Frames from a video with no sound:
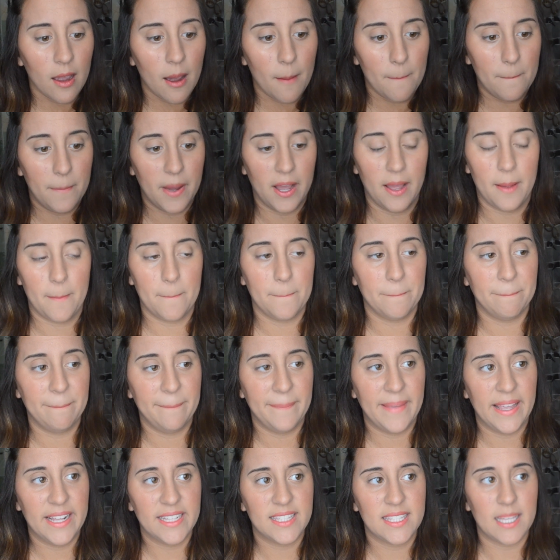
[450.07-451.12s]
but
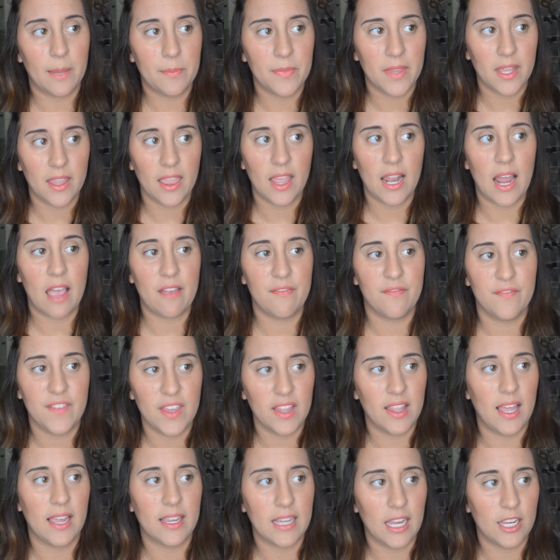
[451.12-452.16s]
it's something that I
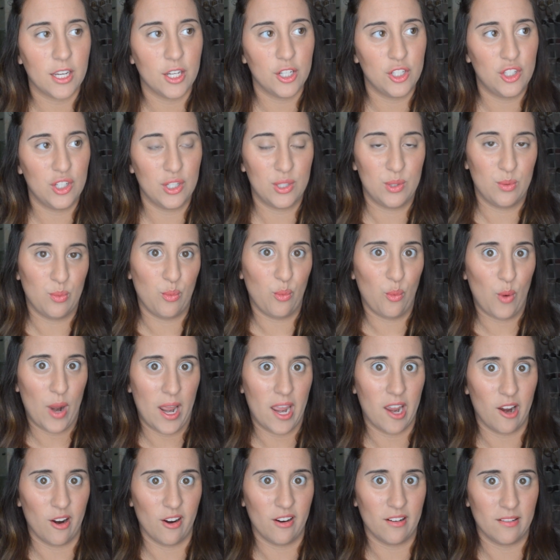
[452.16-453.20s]
feel like I could just
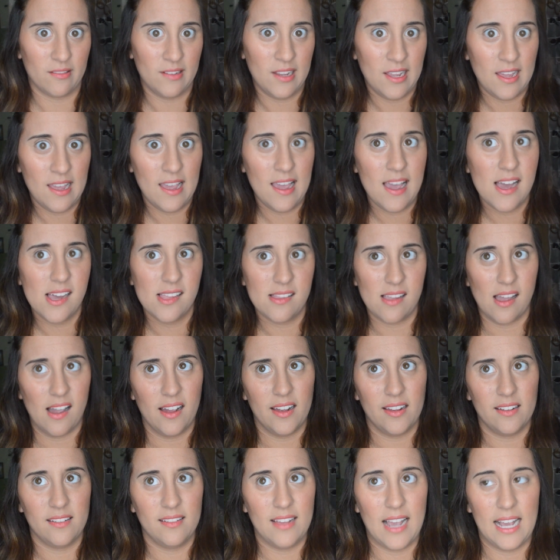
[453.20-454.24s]
wear
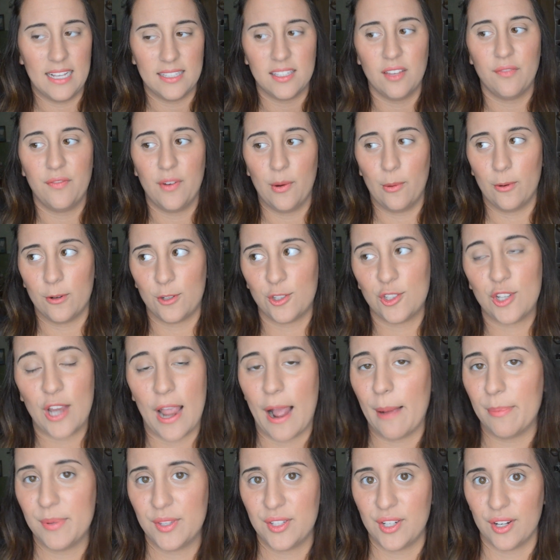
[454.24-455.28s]
like as if it were
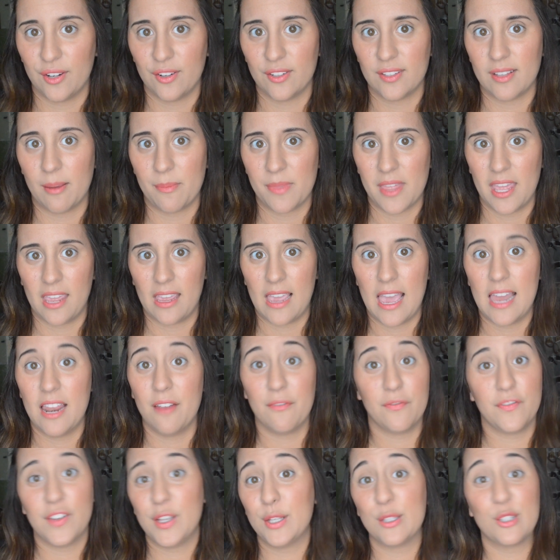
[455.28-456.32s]
chapstick or something, and it
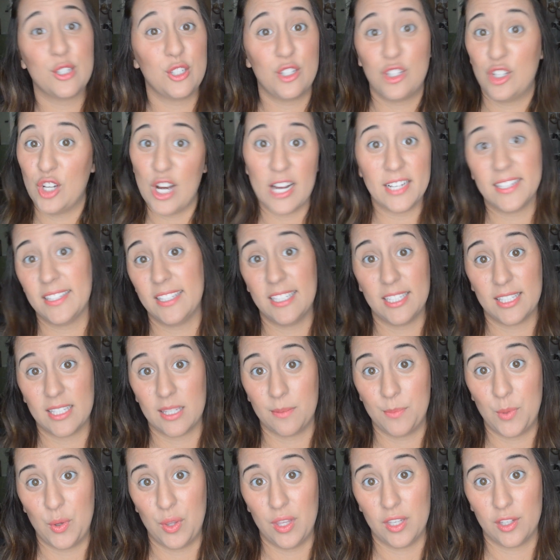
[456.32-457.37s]
feels just as
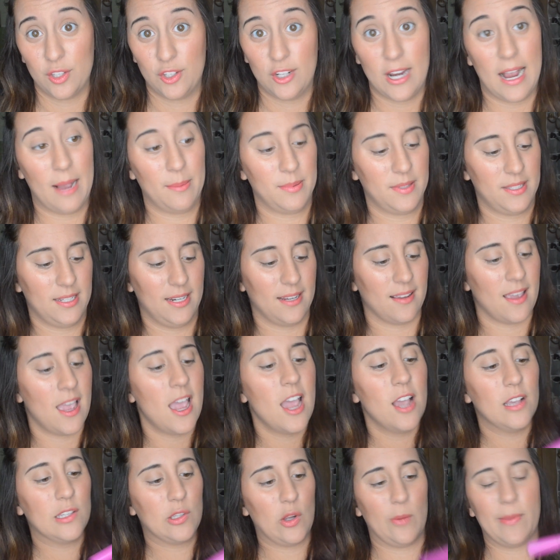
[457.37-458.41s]
smooth as chapstick.
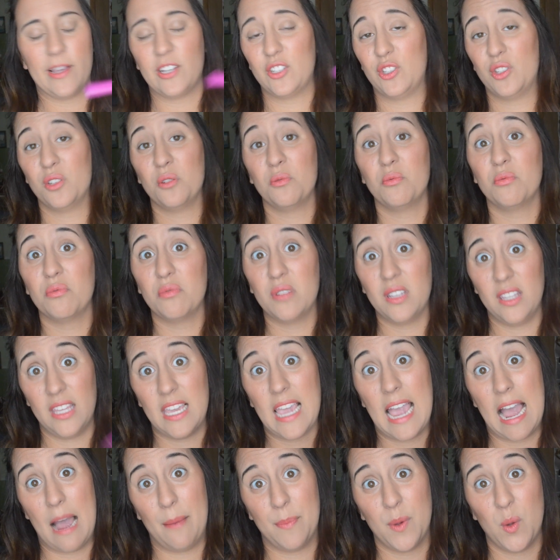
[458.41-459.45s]
So I'm actually really
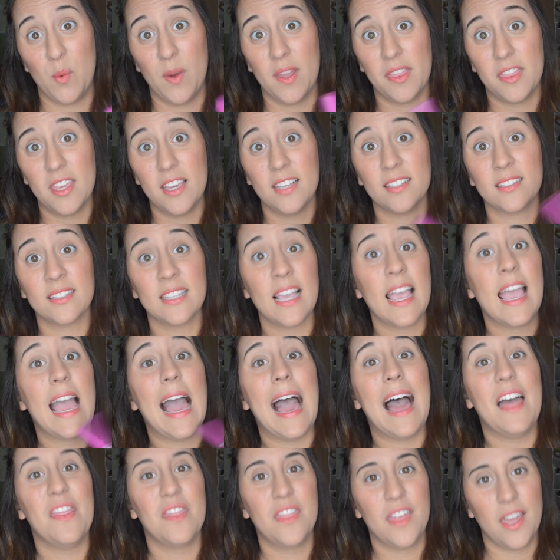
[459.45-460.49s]
happy with this,
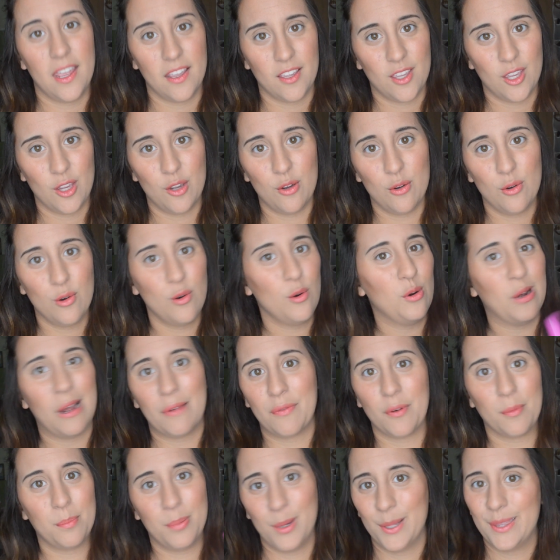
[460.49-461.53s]
and thank you
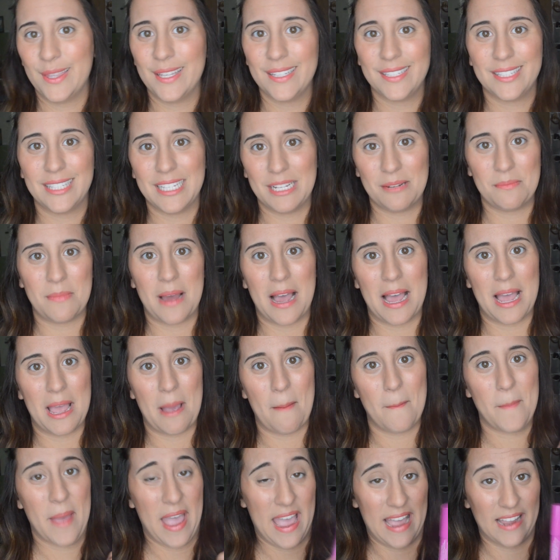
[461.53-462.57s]
whoever put this in
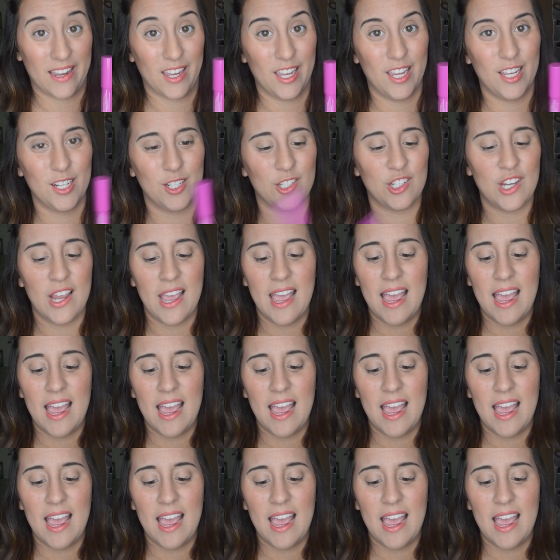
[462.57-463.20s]
my package.